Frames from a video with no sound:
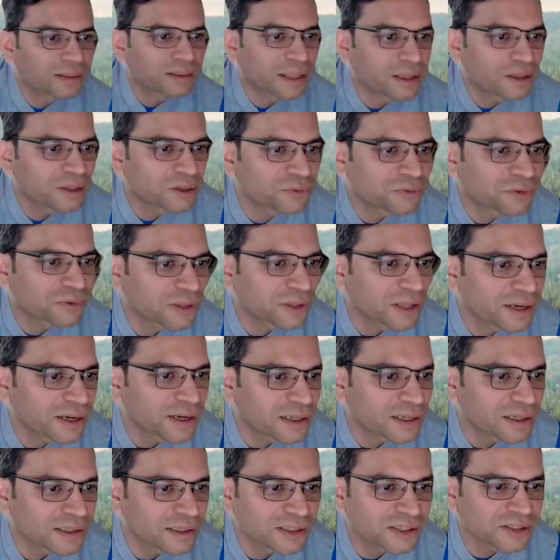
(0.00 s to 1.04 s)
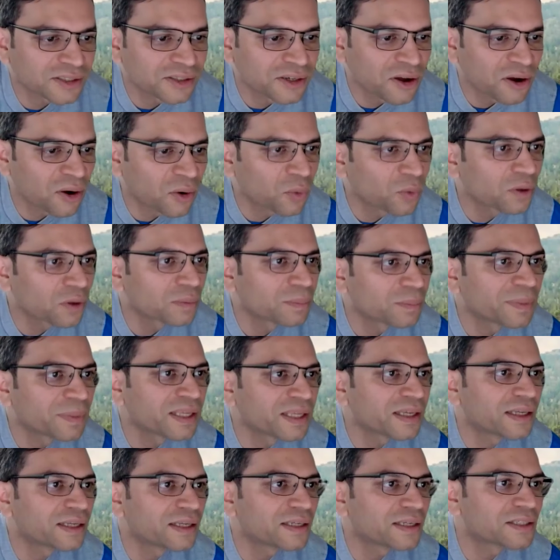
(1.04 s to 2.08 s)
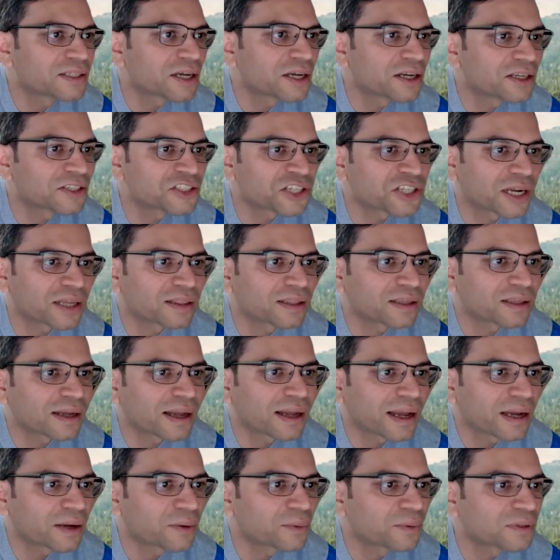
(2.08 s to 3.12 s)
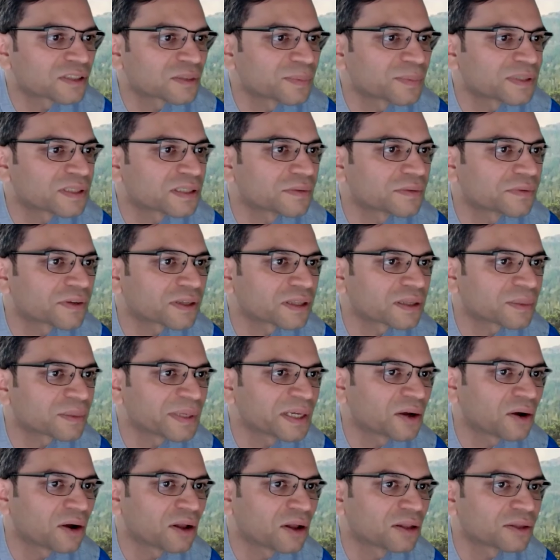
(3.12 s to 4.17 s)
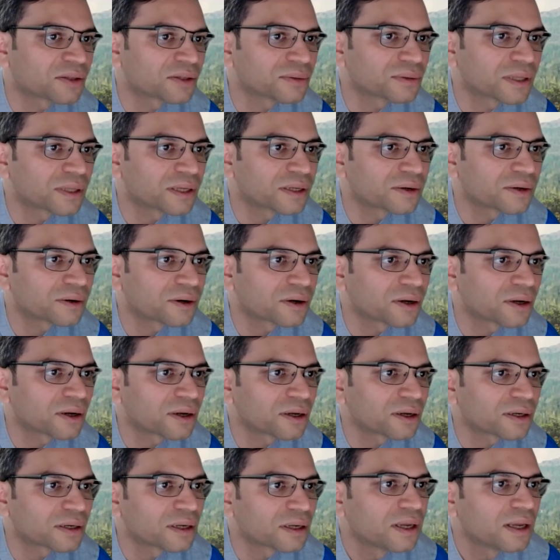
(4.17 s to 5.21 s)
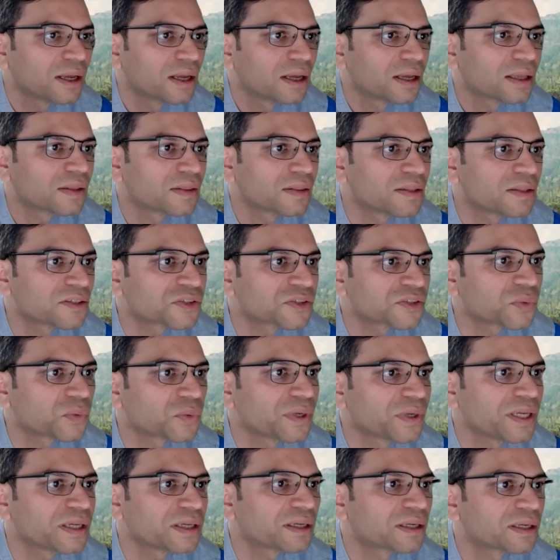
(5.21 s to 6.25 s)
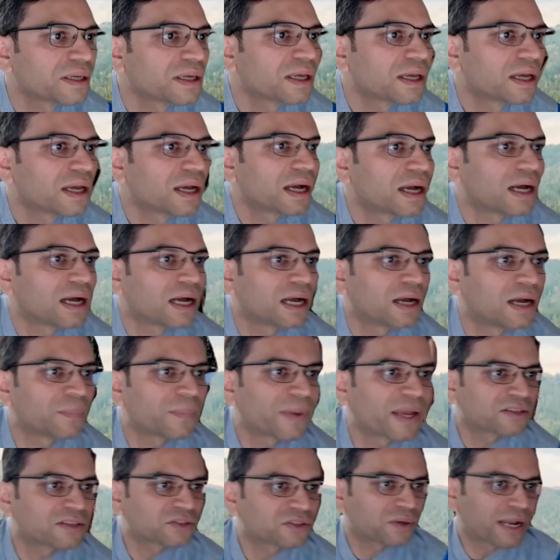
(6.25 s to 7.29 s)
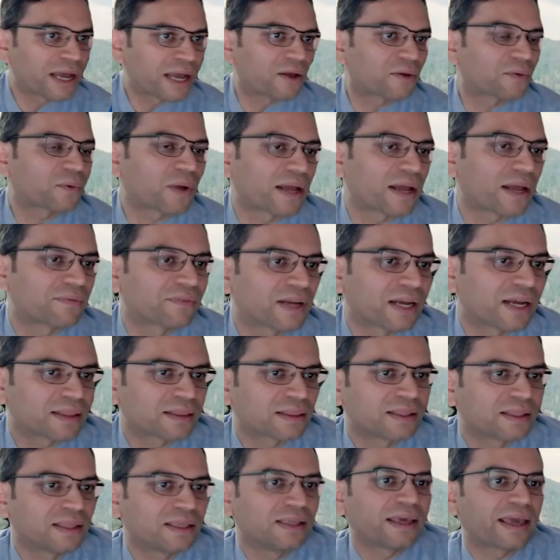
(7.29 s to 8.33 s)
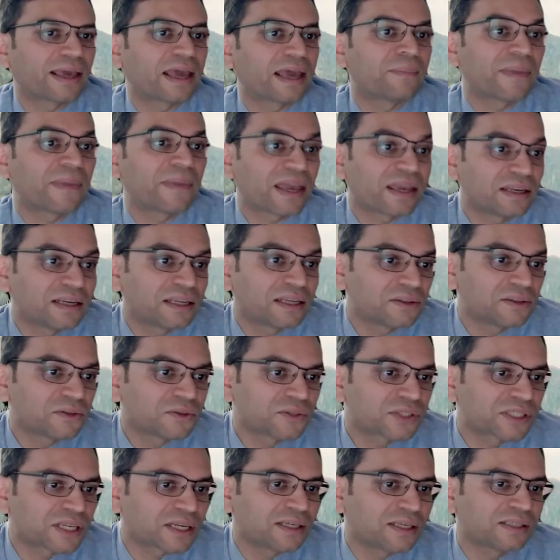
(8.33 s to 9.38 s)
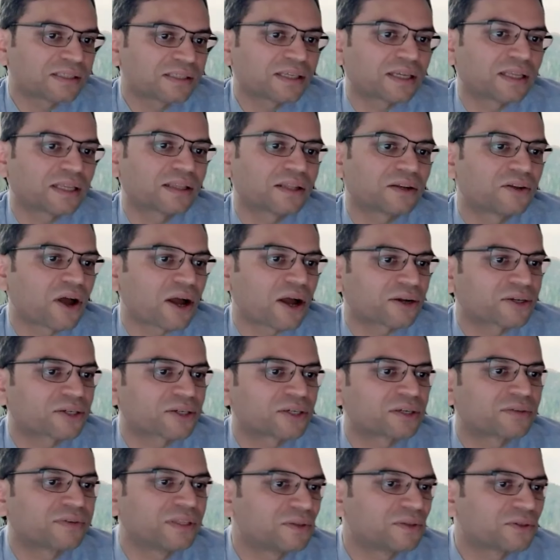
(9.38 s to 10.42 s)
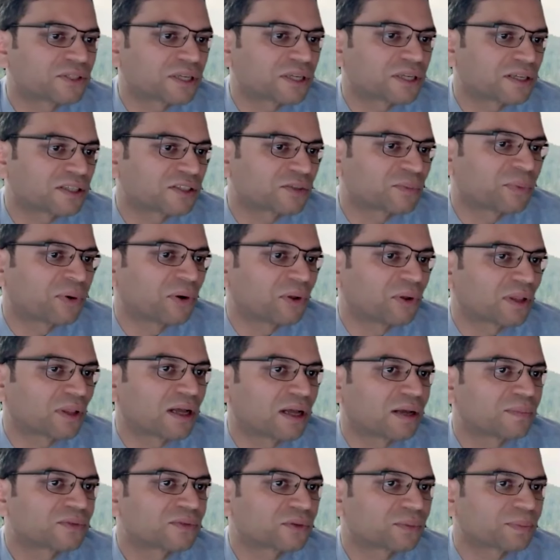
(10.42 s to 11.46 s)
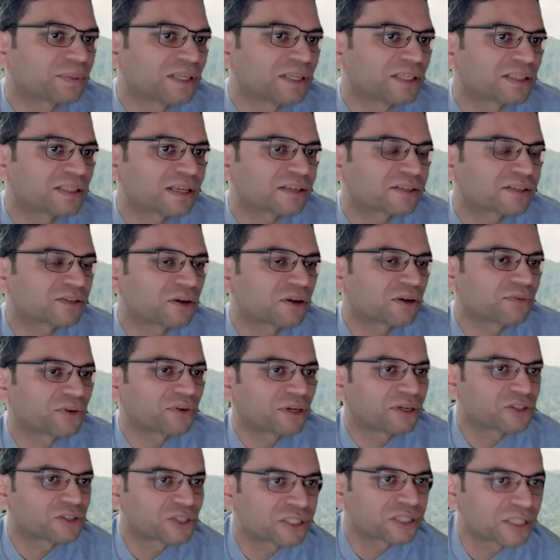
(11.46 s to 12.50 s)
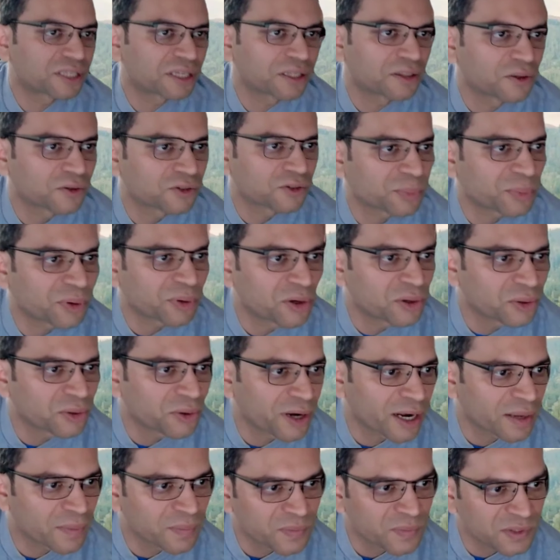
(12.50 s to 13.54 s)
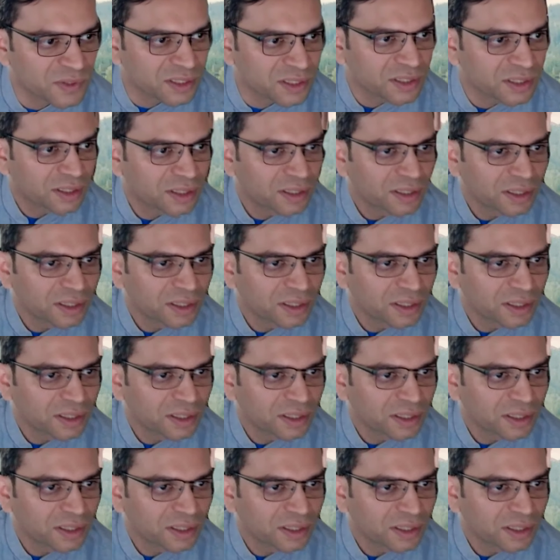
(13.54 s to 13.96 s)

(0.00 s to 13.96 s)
Thank you for letting us know. We'll be in touch. I think I will specifically be calling you later on this week. And so now I've got the MA in Hindu Studies and the Doctor of Hindu Studies poll up. So please let us know if you're interested in those programs.